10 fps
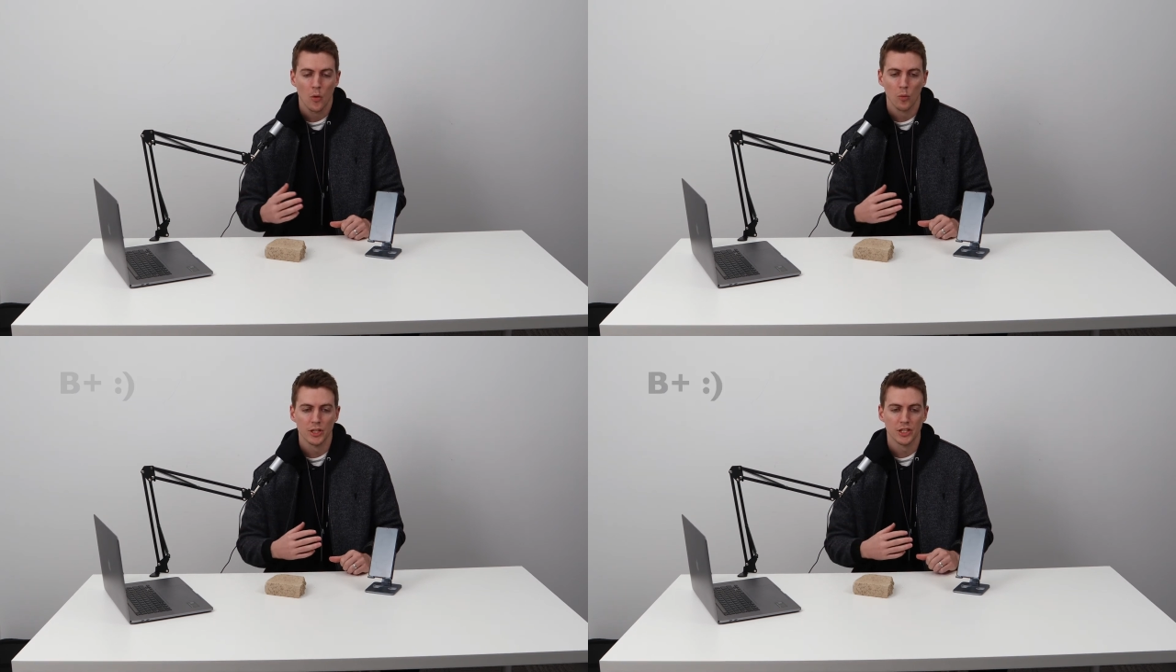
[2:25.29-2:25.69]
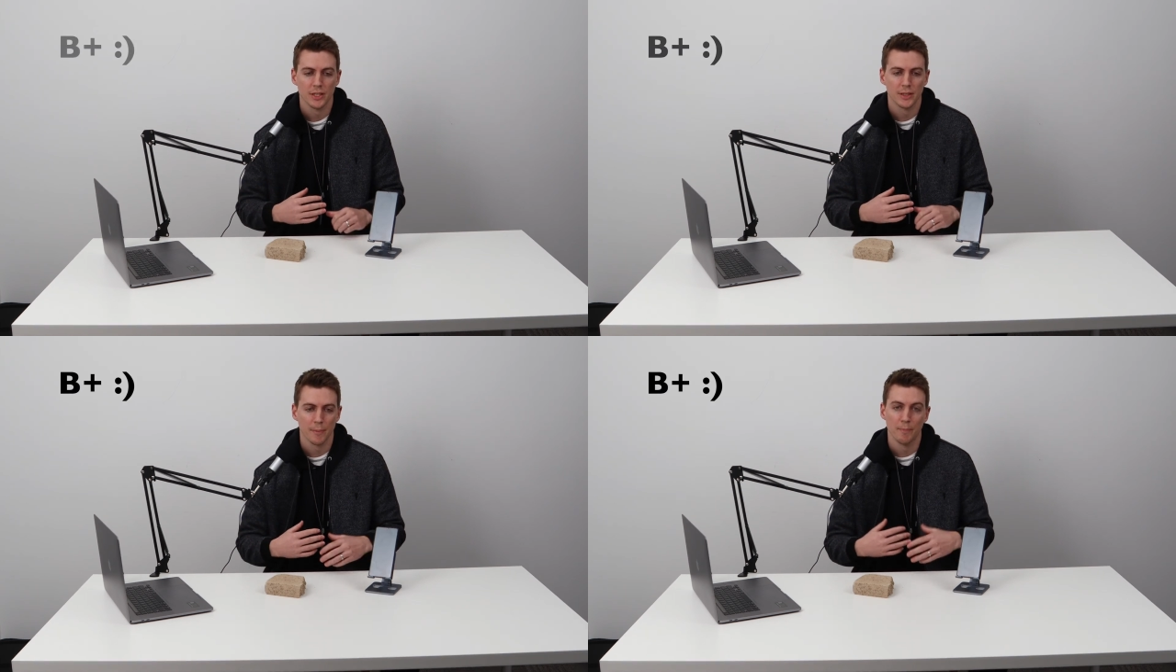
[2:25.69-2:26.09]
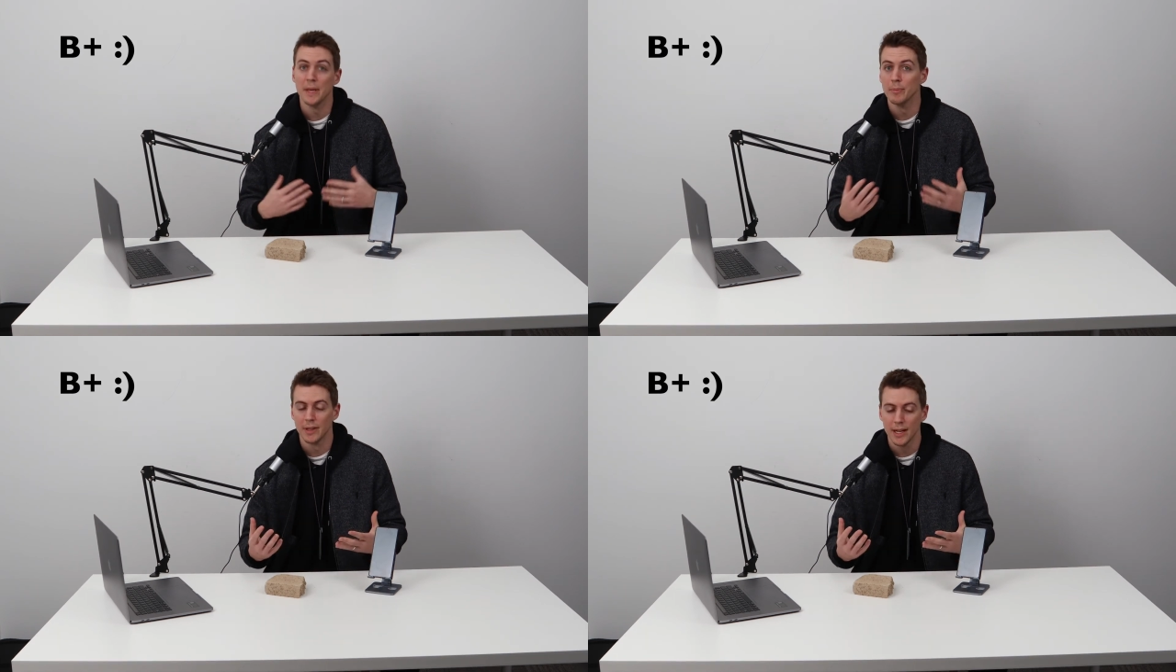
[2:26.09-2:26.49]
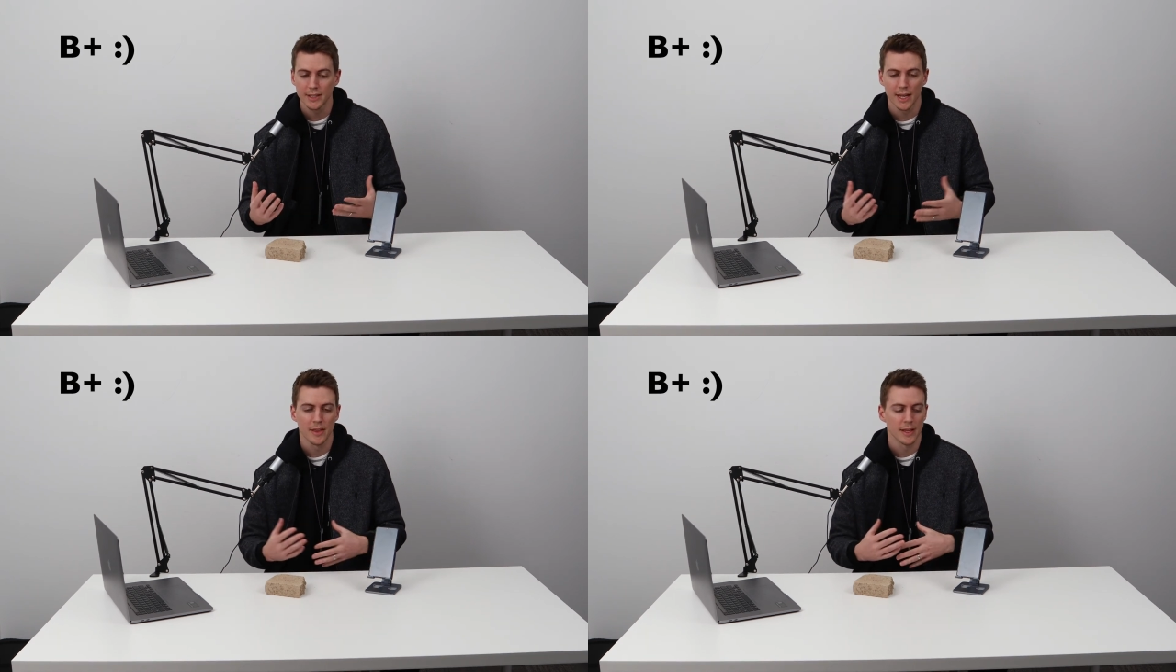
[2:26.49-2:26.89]
which is a B+.
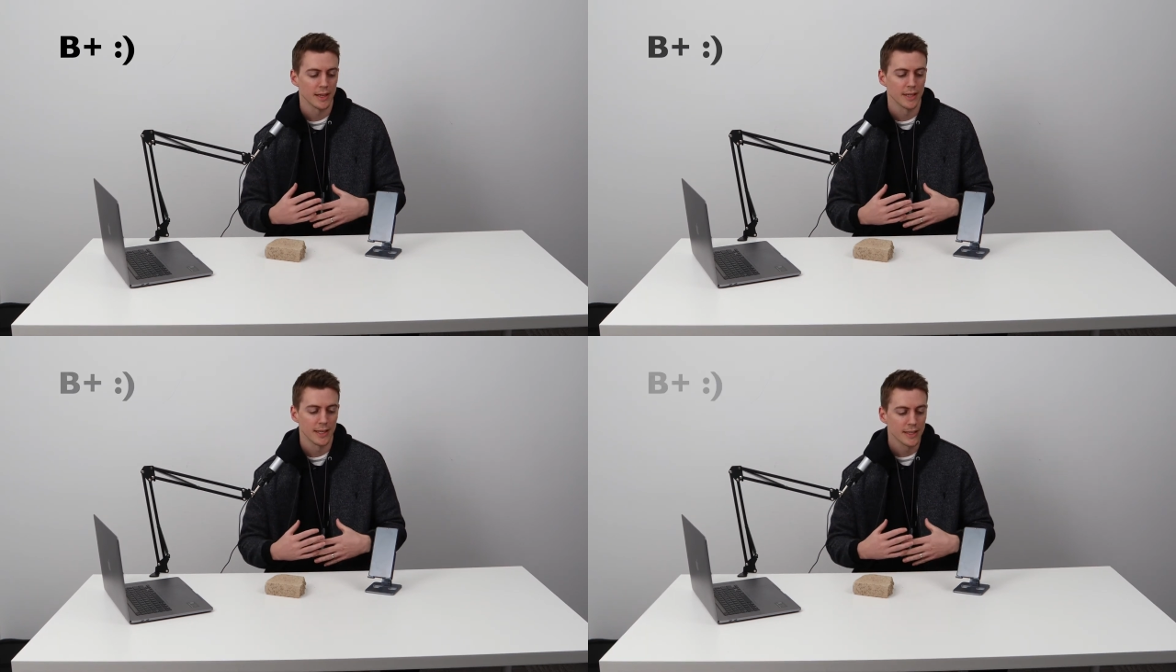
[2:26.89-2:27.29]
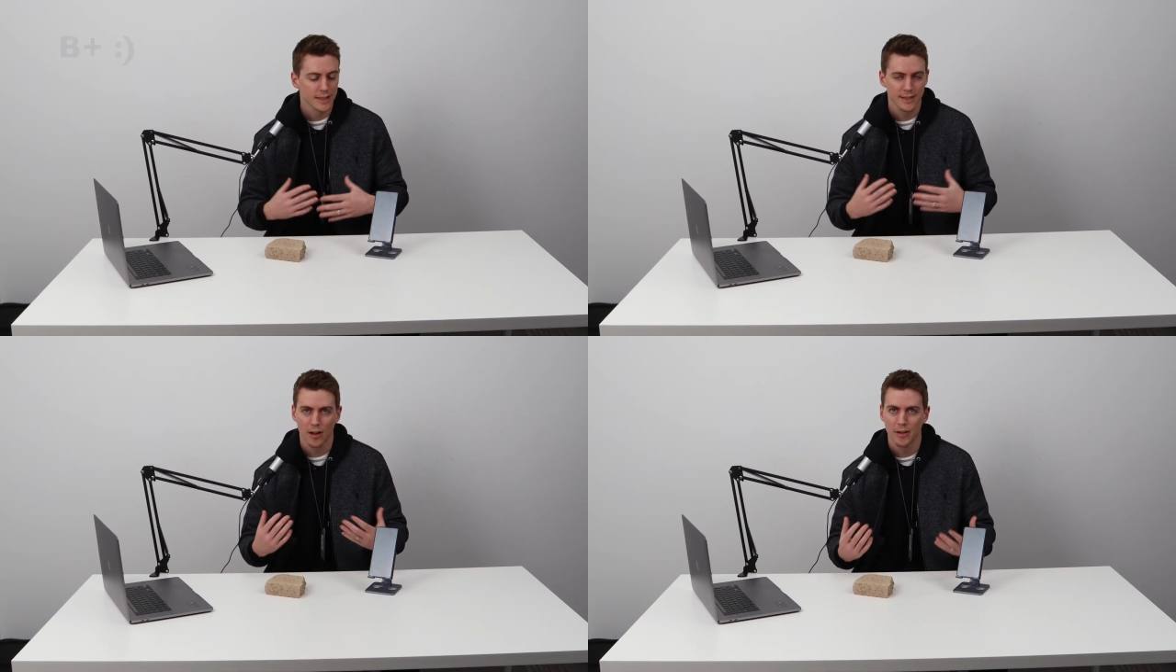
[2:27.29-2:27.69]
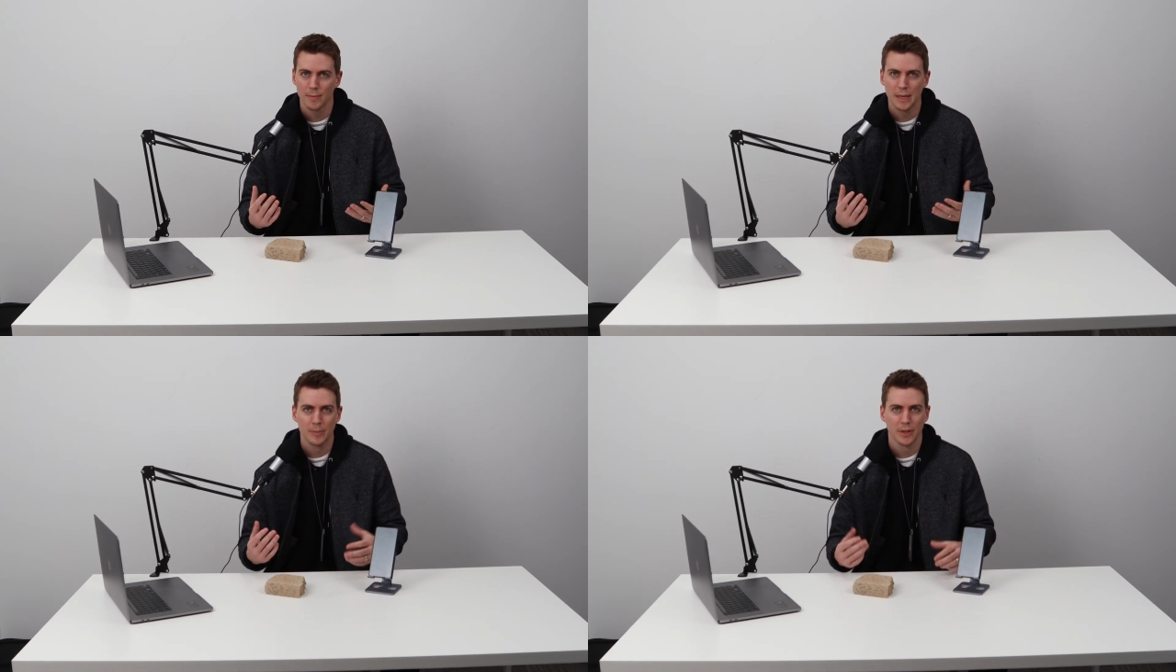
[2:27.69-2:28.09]
I think that it is a solid B+